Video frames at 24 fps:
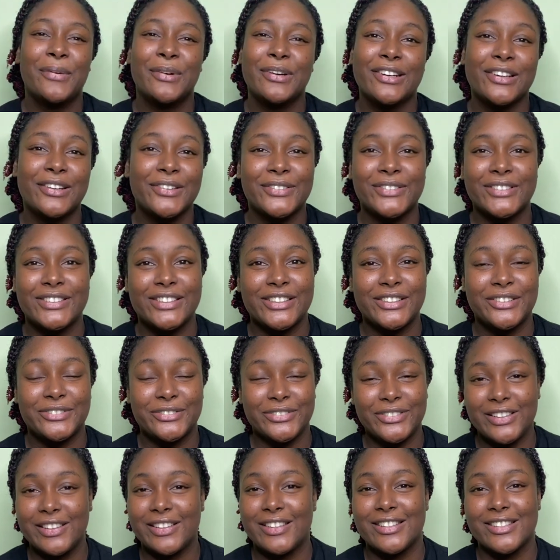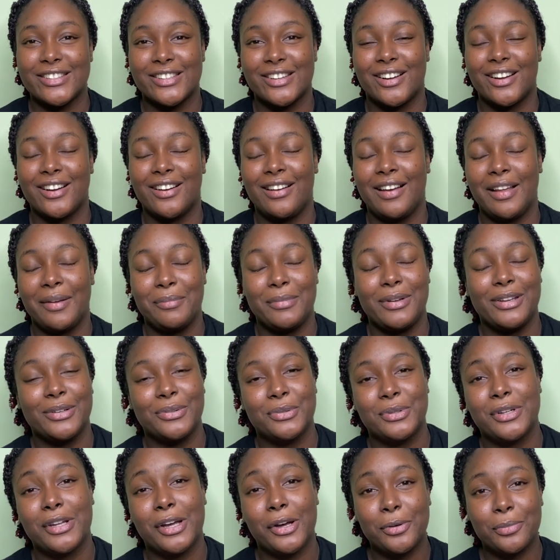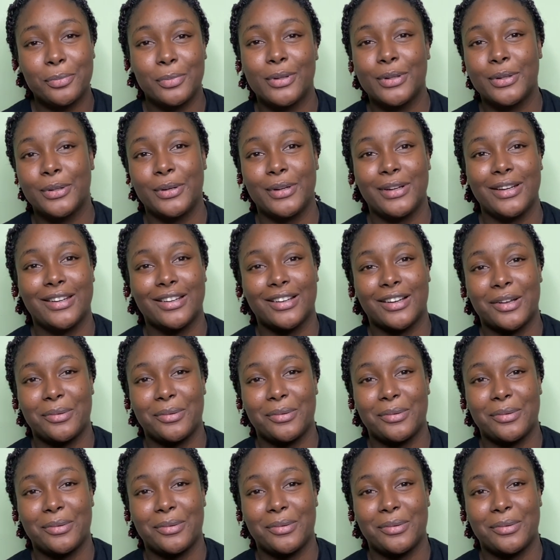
Whatever your feelings are, let me know down below in the